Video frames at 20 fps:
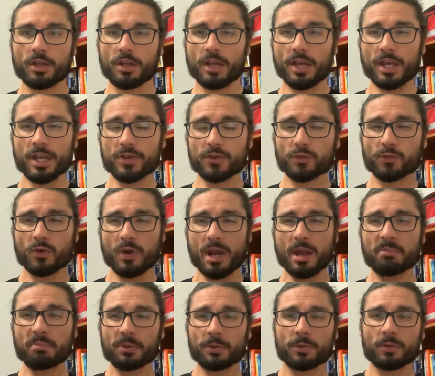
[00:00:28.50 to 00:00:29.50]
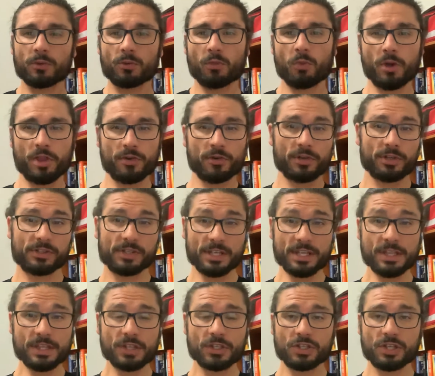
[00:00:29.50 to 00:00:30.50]
Each rep, whether it's
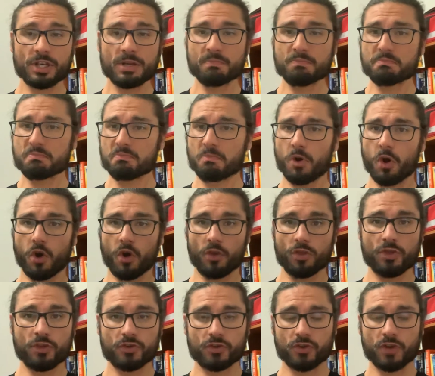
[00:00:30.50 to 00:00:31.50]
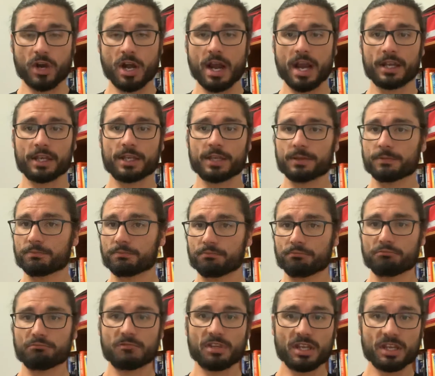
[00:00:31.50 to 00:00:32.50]
in the gym, on the track,
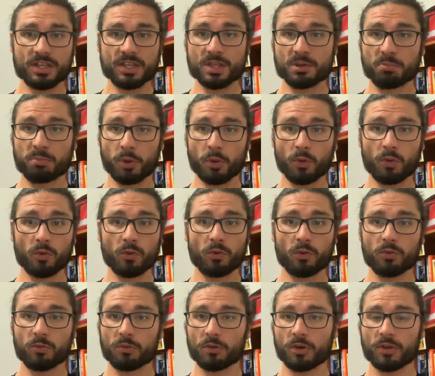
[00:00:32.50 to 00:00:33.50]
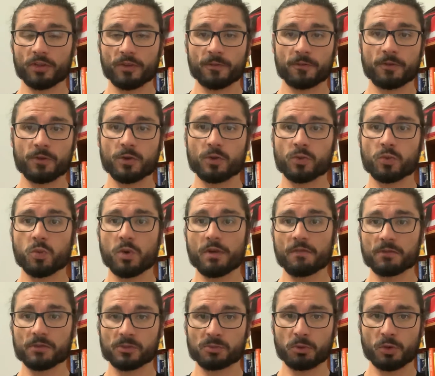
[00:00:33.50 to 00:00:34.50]
in the pool, on the field,
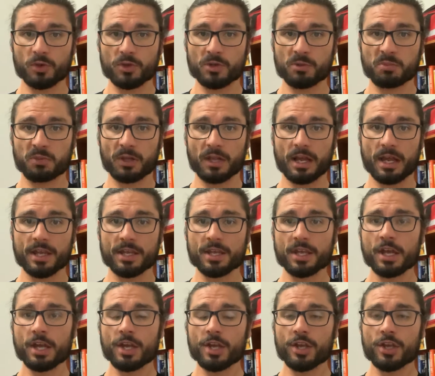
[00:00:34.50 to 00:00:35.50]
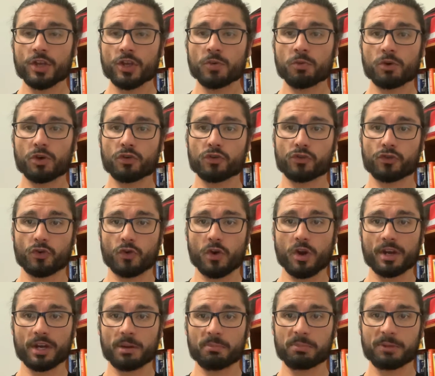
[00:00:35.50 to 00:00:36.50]
whatever sport you play, you want to try
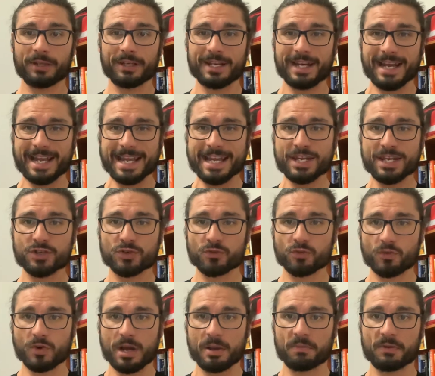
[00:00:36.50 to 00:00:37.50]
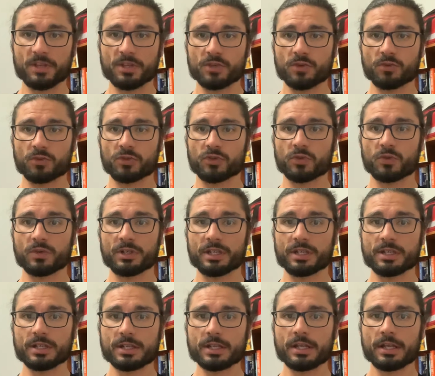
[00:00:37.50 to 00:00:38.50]
and complete each rep that you're doing